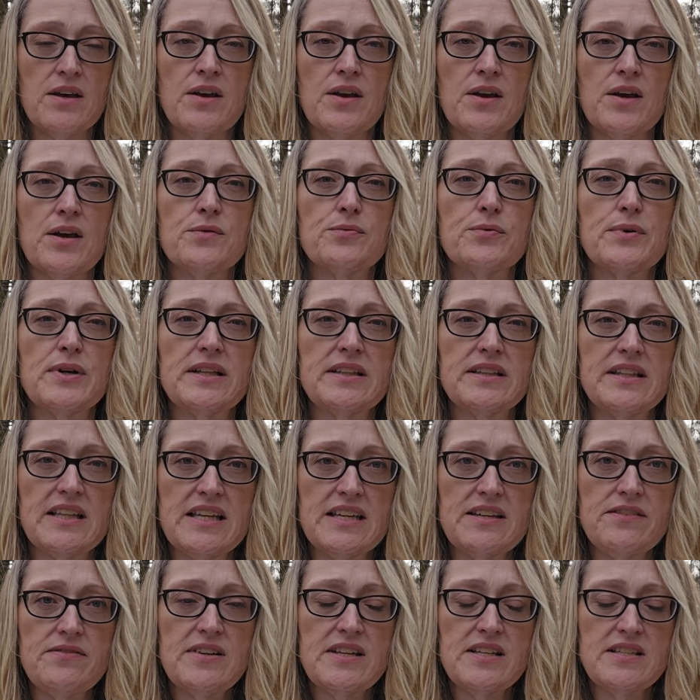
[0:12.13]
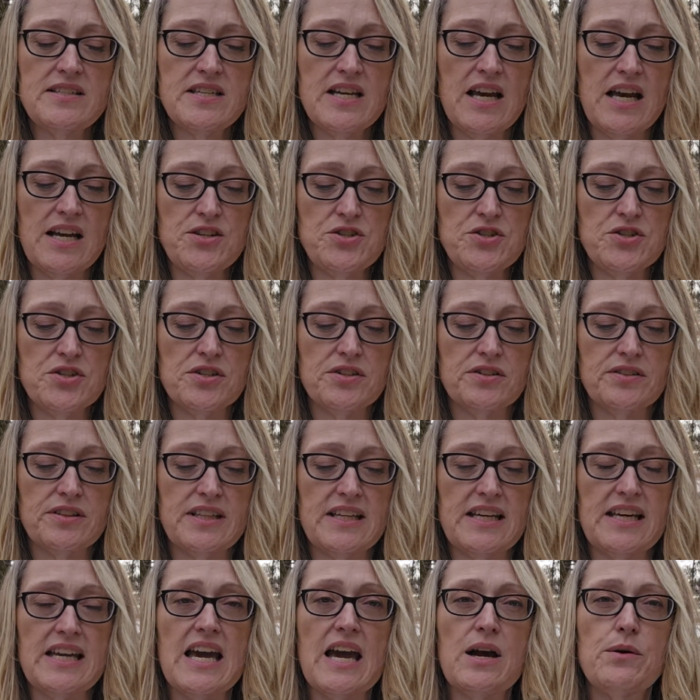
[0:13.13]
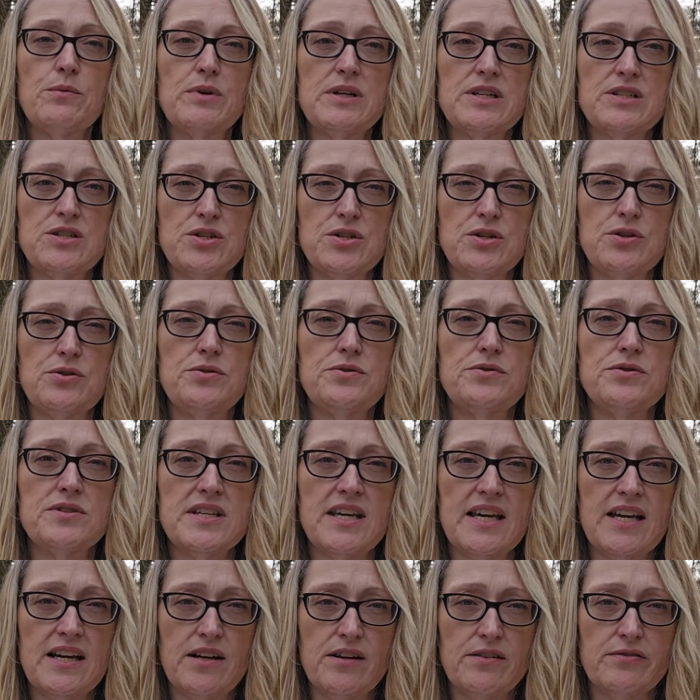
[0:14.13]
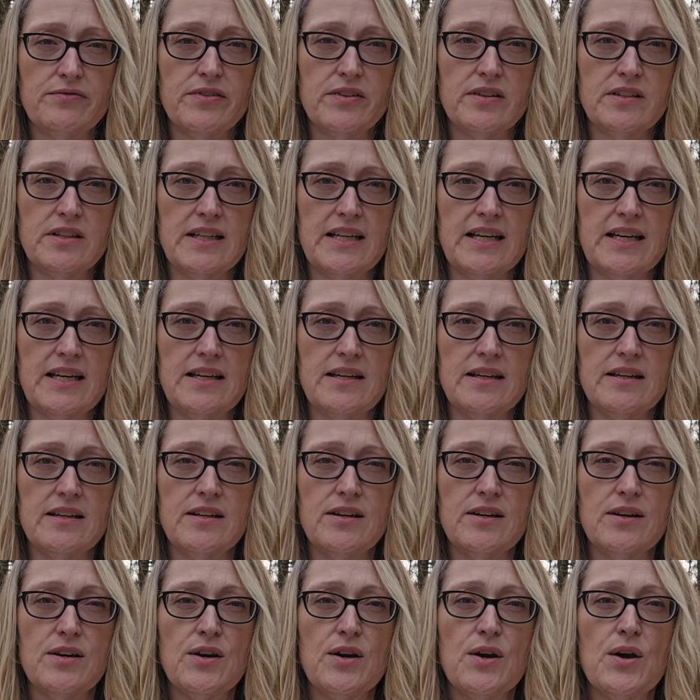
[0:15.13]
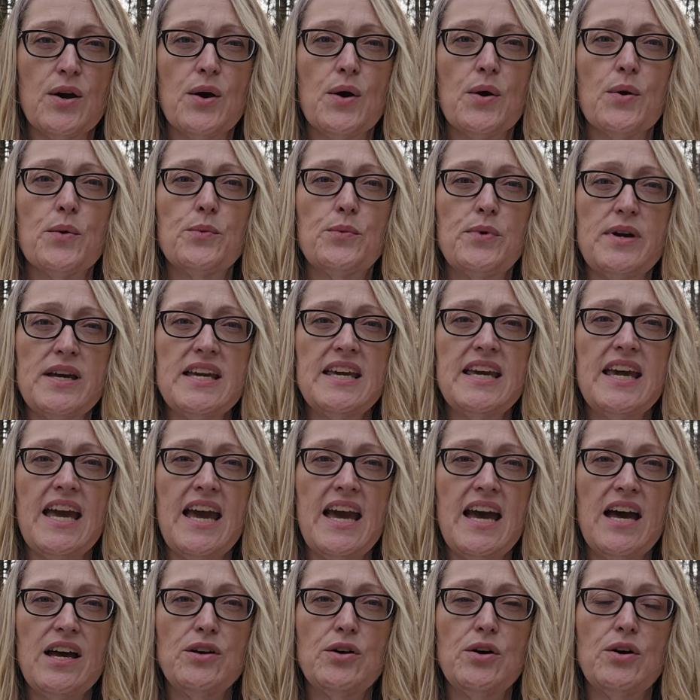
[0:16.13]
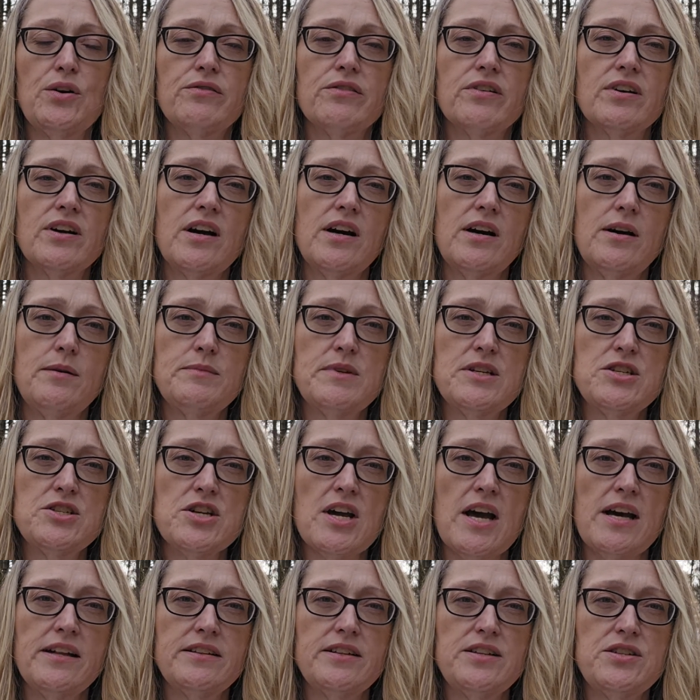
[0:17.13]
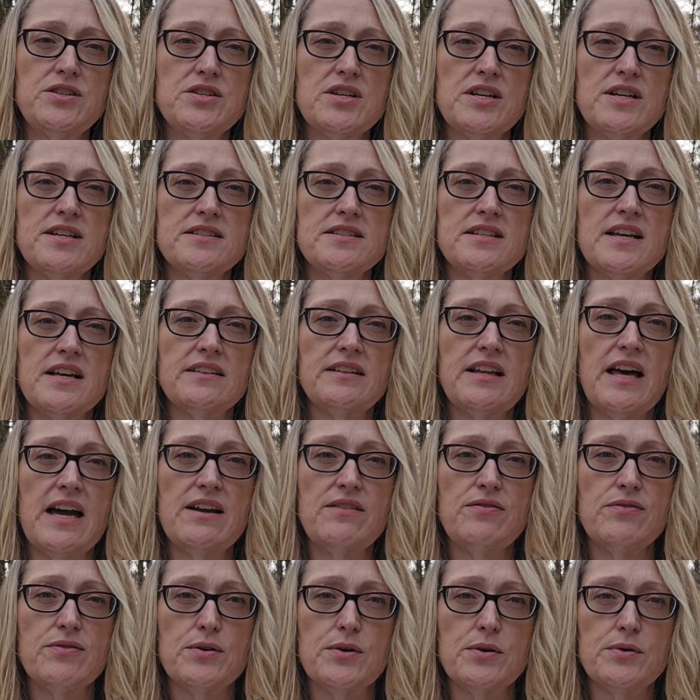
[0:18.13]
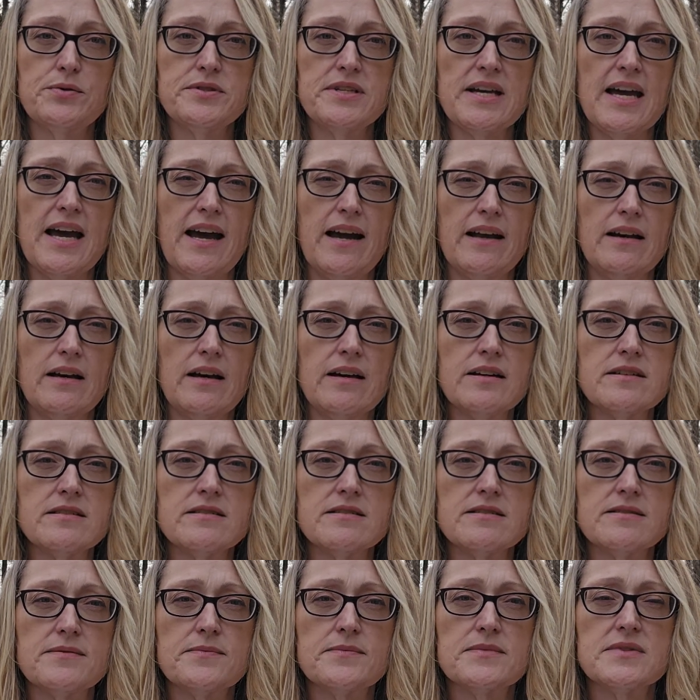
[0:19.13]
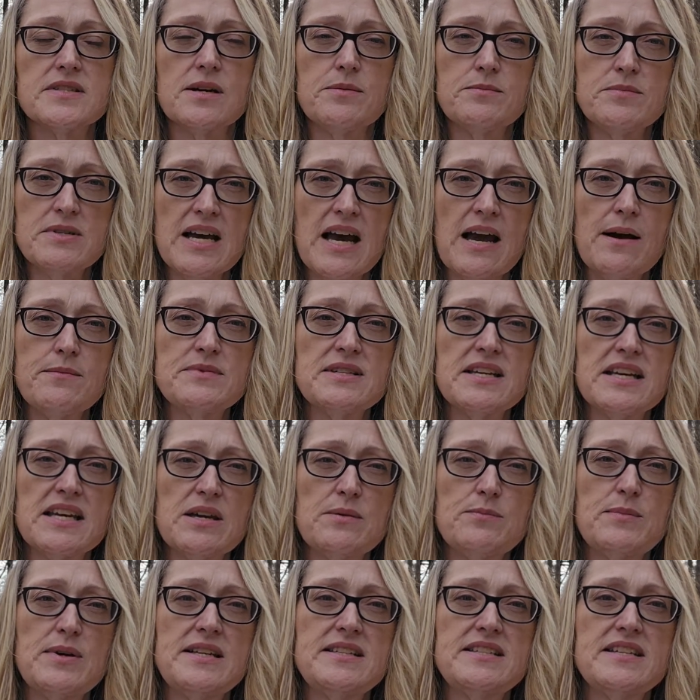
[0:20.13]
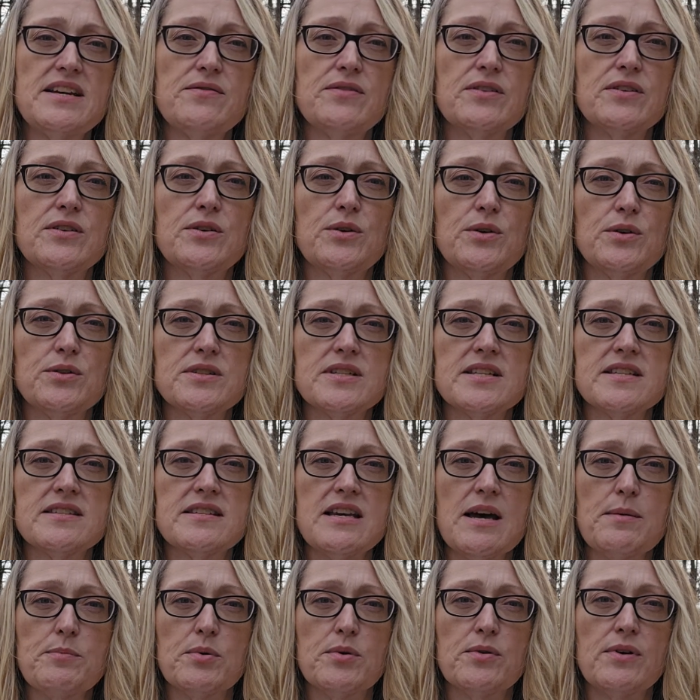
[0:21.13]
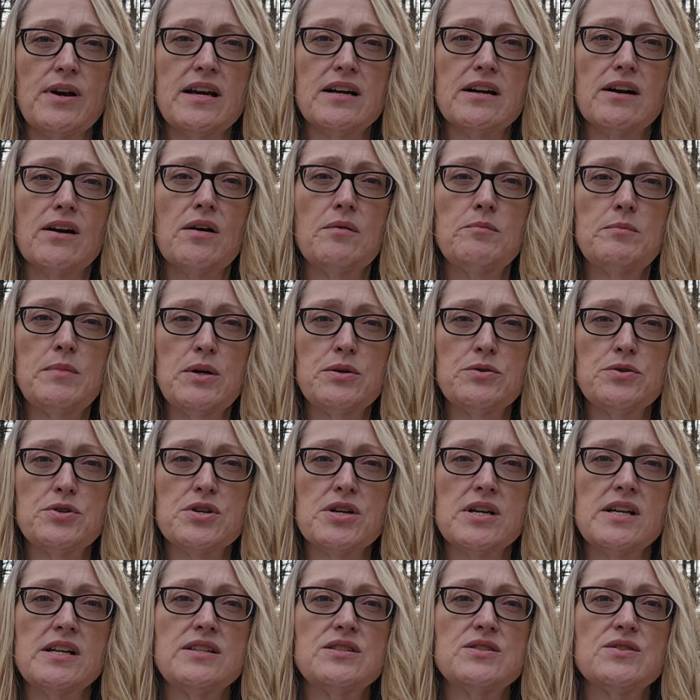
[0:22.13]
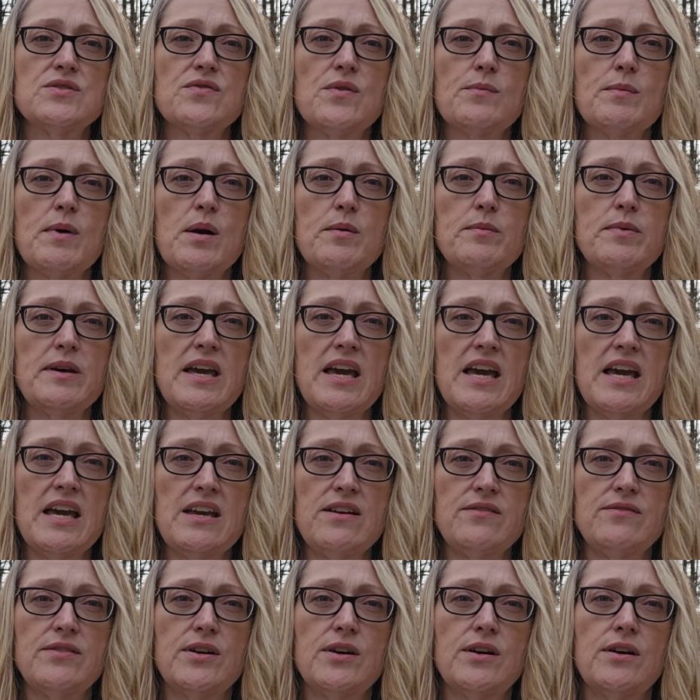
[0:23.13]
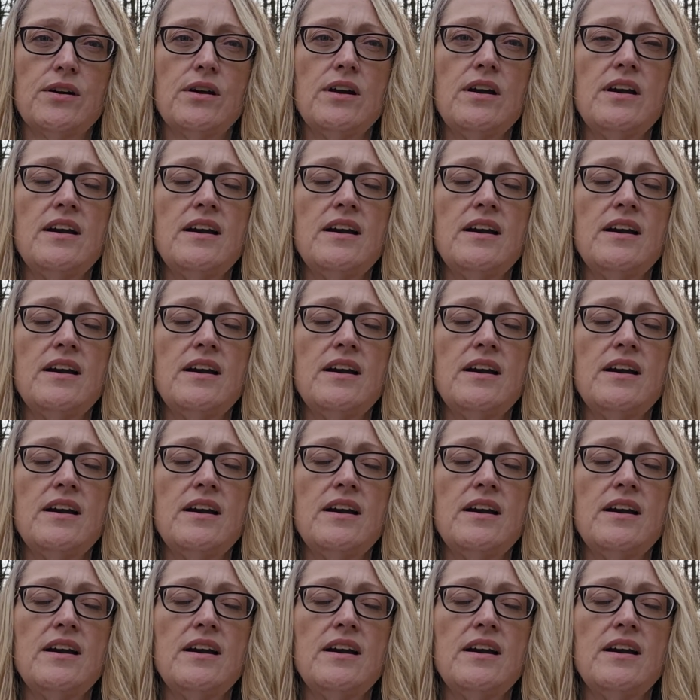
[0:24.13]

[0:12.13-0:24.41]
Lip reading: If we live intentionally and we choose carefully, we can overcome the challenges that life throws at us. Sometimes it can be difficult to separate our emotions from our behavior,